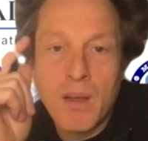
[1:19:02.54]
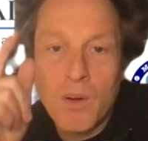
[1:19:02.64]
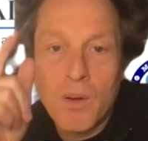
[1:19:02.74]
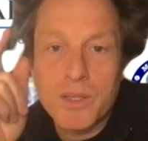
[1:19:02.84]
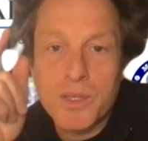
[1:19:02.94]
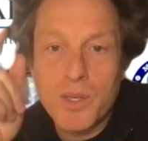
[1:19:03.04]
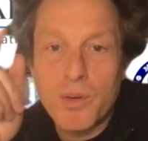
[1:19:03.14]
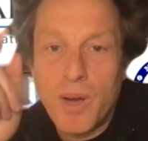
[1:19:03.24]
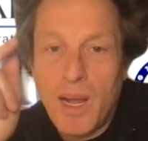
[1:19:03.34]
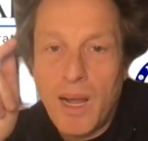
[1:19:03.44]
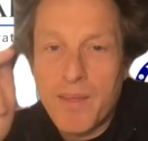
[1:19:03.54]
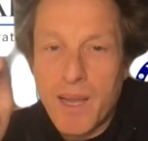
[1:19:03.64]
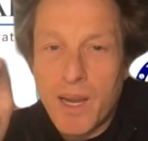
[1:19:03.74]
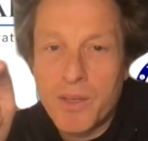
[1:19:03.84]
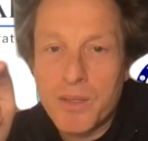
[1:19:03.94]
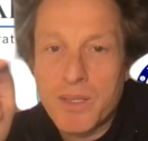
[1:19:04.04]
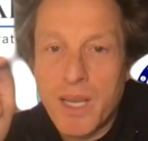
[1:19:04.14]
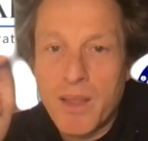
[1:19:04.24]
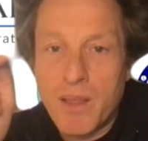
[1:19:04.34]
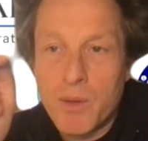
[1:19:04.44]
Question two. I think I heard you
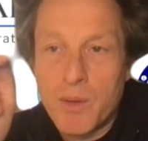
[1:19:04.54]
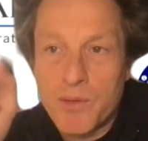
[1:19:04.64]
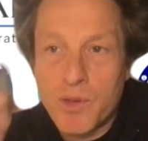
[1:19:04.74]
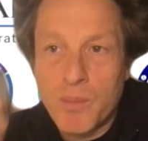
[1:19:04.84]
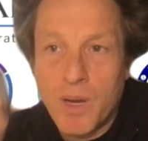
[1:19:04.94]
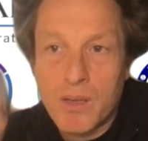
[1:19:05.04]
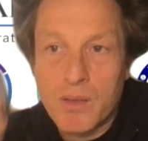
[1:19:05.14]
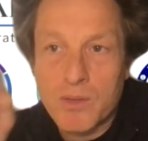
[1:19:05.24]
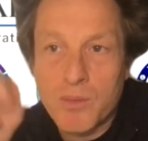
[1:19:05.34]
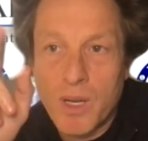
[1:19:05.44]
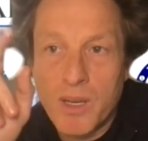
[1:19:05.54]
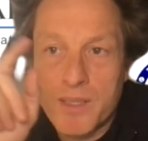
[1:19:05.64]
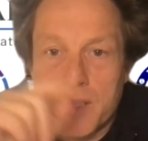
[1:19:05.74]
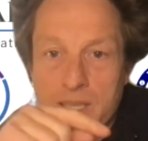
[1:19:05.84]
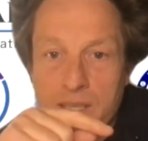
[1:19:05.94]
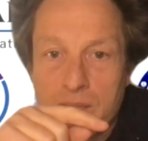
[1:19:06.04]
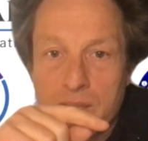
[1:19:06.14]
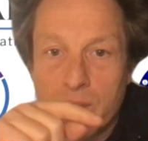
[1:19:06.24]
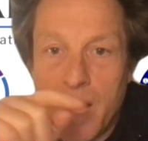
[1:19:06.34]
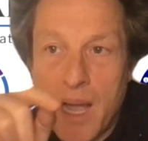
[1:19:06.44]
say that you have two models. One is a
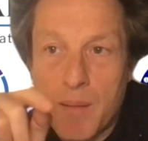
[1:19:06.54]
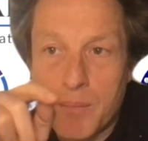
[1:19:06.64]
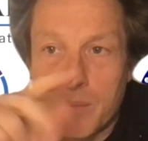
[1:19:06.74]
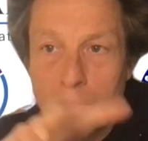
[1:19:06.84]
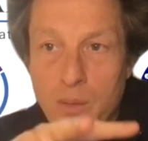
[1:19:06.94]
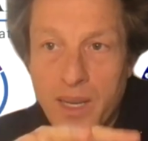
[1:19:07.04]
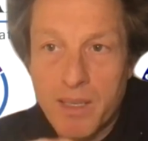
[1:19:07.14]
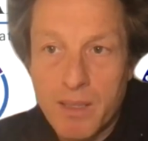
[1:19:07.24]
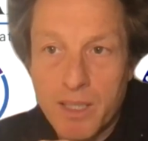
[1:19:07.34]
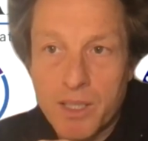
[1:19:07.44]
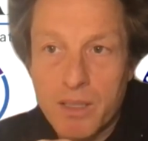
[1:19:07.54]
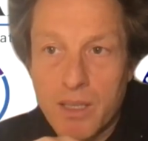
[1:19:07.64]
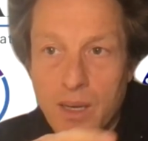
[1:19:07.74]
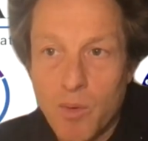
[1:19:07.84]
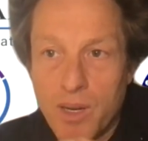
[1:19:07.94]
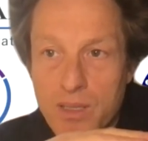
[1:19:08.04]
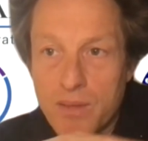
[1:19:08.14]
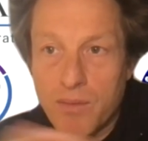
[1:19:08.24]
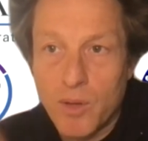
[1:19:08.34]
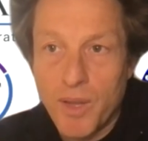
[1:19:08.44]
C2 gap domain deletion, and one is a
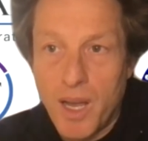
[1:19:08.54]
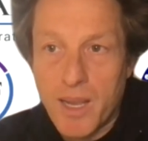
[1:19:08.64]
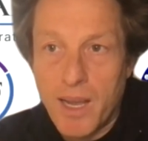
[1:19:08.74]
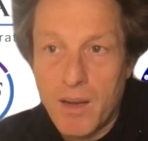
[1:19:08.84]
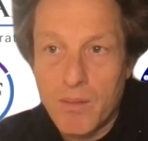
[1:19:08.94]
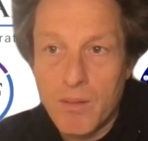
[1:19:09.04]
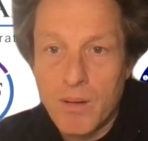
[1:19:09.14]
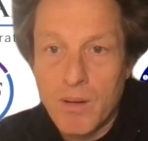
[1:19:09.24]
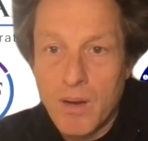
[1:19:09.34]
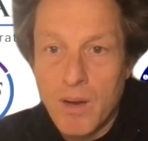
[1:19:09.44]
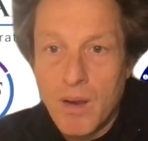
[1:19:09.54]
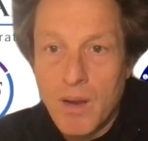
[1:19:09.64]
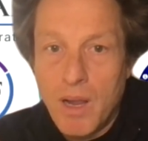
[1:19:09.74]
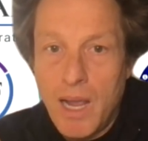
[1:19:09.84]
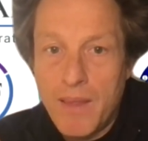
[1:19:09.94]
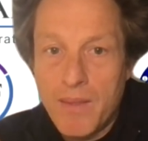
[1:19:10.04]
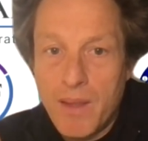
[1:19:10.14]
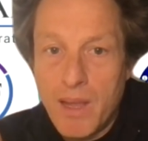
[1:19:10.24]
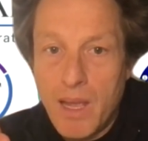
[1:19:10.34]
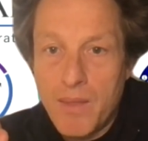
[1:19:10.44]
full knockout. Yeah. And
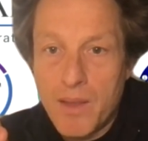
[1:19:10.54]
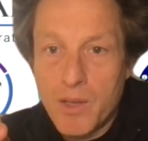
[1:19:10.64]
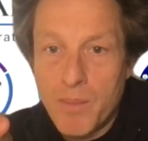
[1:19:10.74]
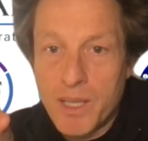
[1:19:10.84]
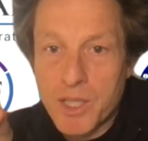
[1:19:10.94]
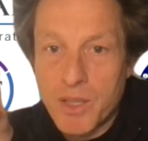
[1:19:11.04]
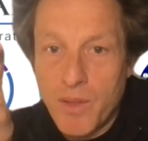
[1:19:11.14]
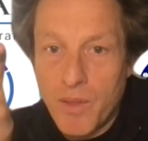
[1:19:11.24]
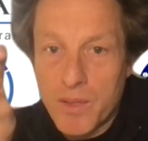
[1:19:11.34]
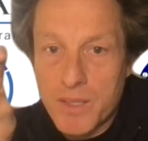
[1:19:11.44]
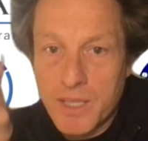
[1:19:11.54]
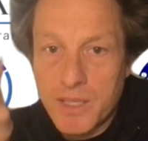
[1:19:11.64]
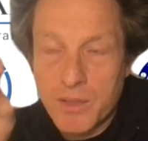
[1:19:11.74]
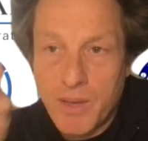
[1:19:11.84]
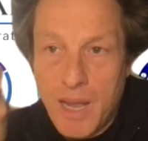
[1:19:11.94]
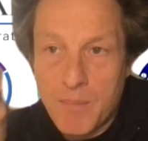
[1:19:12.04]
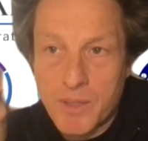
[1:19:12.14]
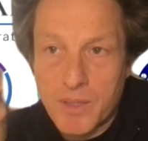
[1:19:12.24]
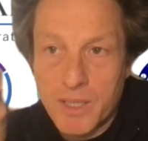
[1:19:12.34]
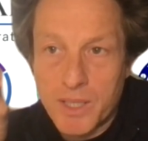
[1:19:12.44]
and that you mentioned that the C2 gap
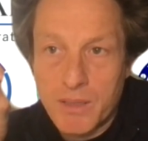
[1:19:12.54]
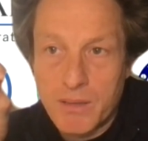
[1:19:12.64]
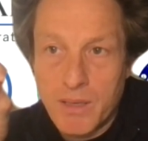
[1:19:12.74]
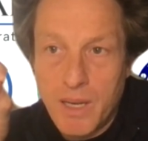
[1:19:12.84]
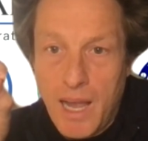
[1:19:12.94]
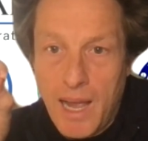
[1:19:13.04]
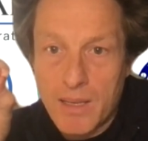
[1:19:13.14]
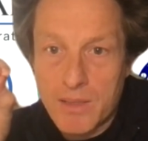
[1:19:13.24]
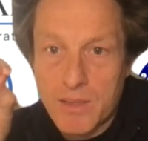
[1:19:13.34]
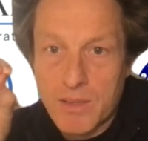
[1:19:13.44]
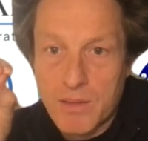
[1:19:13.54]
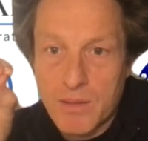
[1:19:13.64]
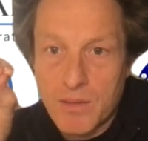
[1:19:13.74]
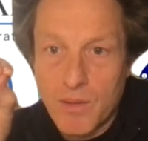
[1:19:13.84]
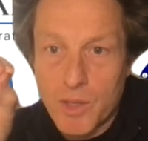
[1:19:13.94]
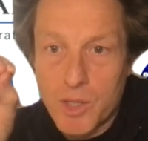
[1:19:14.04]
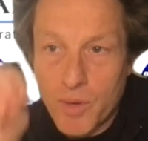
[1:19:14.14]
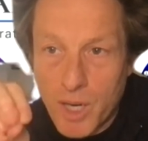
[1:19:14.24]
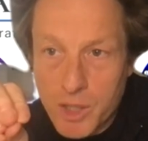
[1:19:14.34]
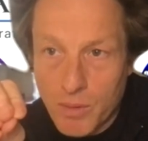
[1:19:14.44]
deletion has the
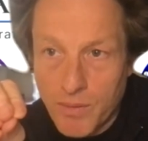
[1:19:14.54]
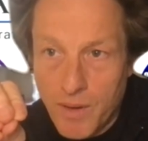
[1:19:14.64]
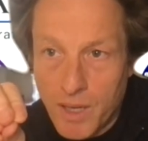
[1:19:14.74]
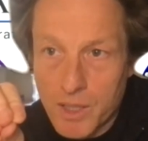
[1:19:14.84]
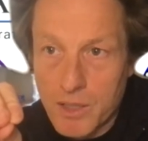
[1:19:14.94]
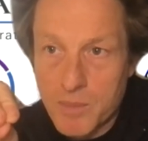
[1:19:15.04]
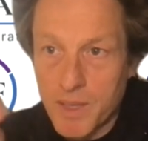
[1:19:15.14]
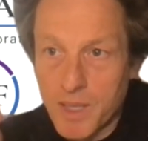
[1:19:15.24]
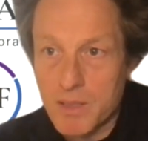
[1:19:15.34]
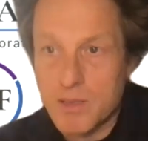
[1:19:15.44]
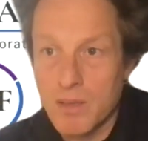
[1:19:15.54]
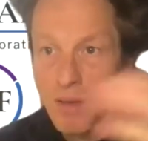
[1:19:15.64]
structural functions because